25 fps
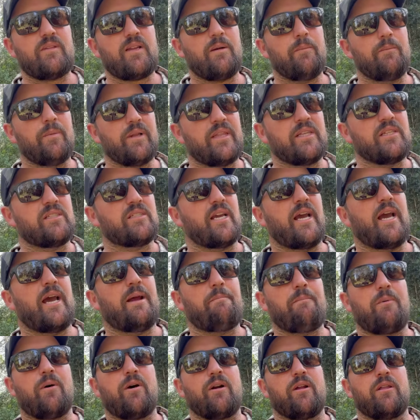But the
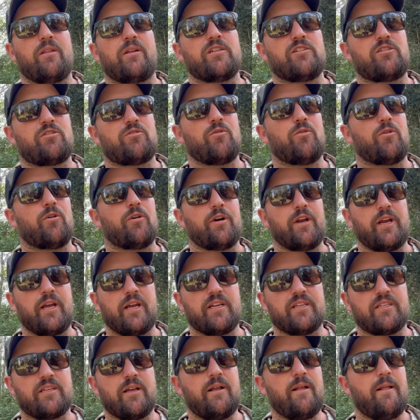sad part of this story
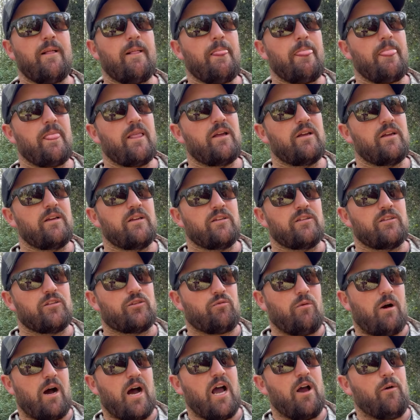is
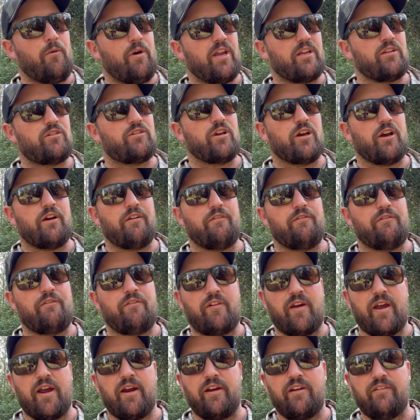Zwa went to a
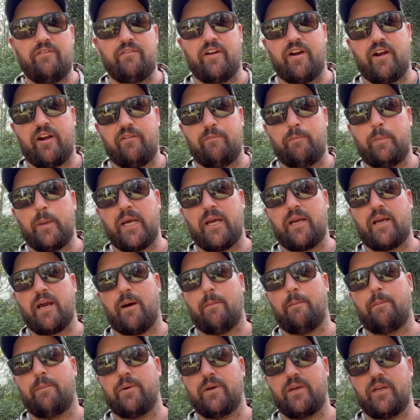very, very big
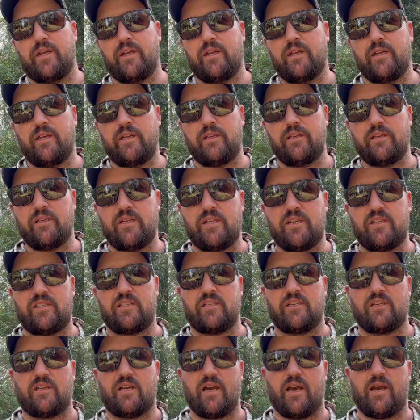company in the
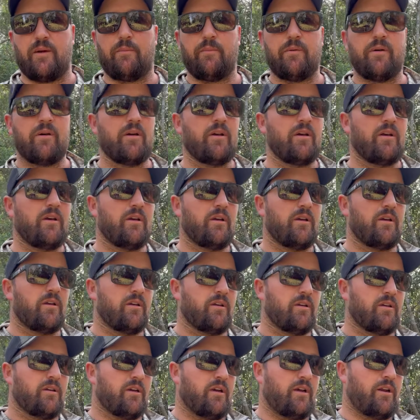Eastern Cape.
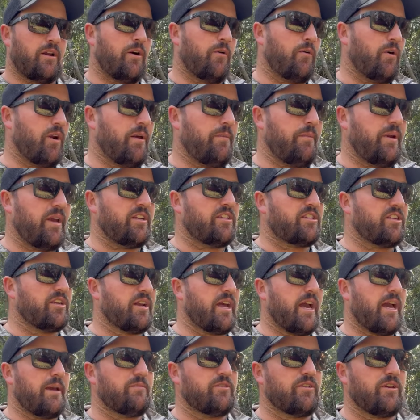I don't want to mention
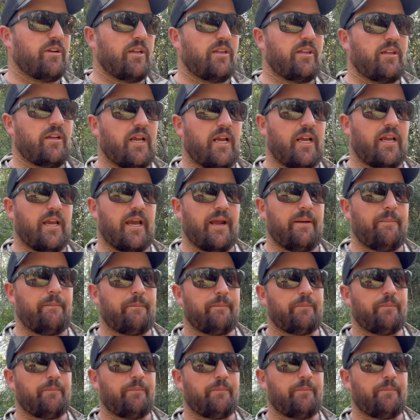names or anything like that.